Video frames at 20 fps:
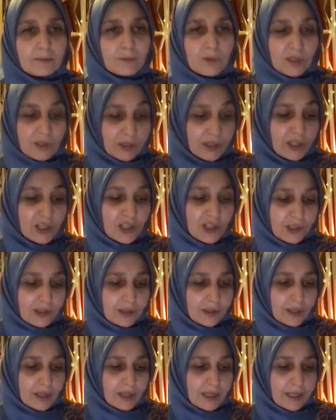
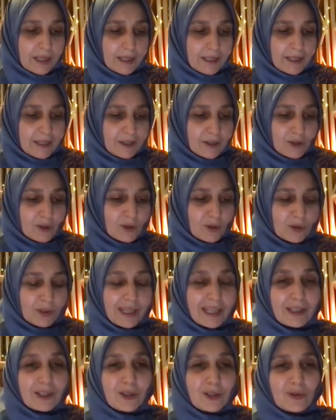tradition. So
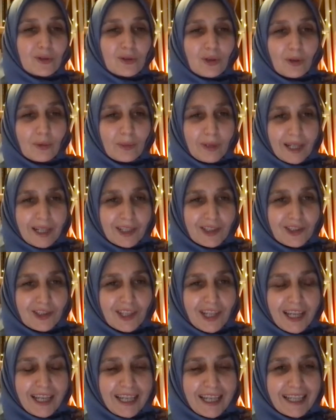thank you so
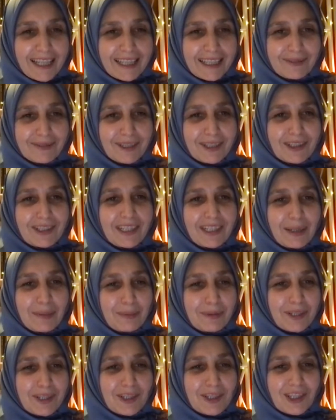much, and we really
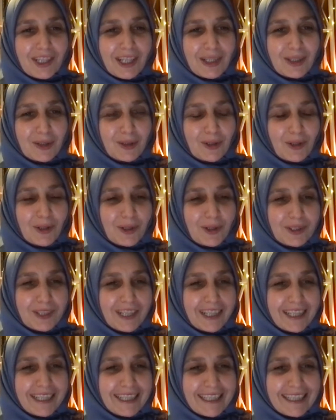appreciate your
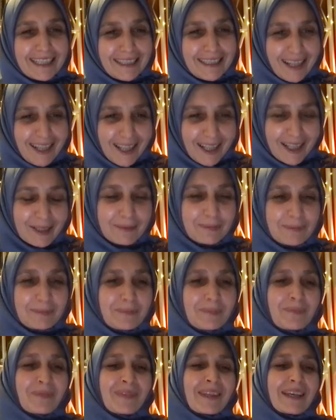taking time,
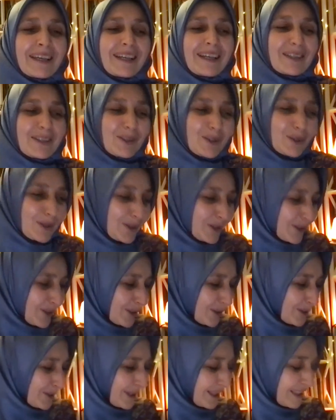
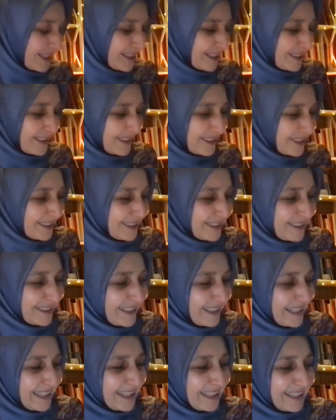
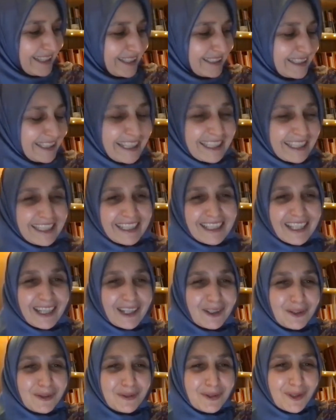and taking
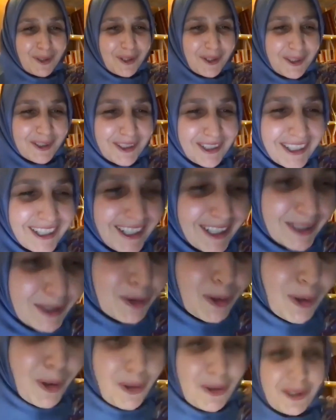care of your
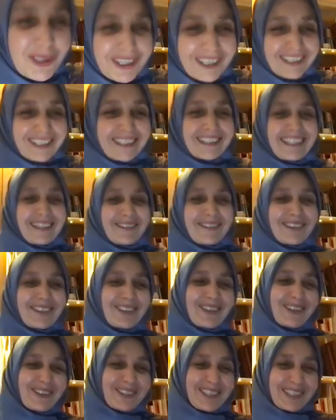daughter,
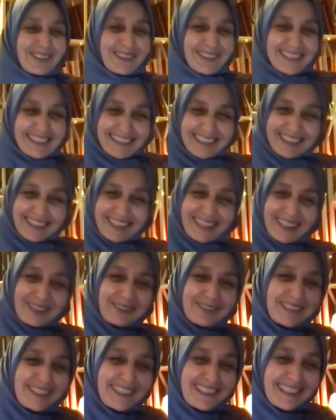even though she was
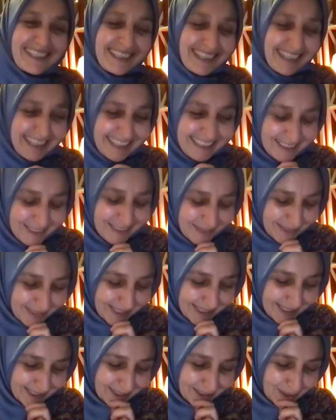interfering and
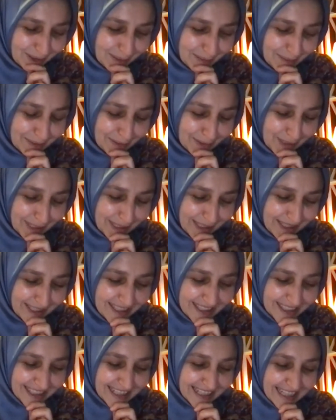wanted to be with
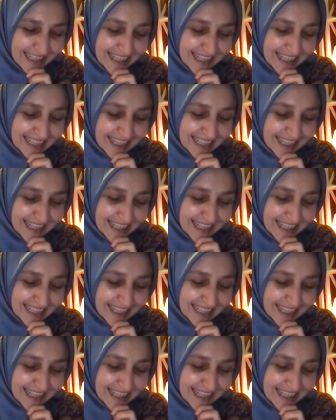us.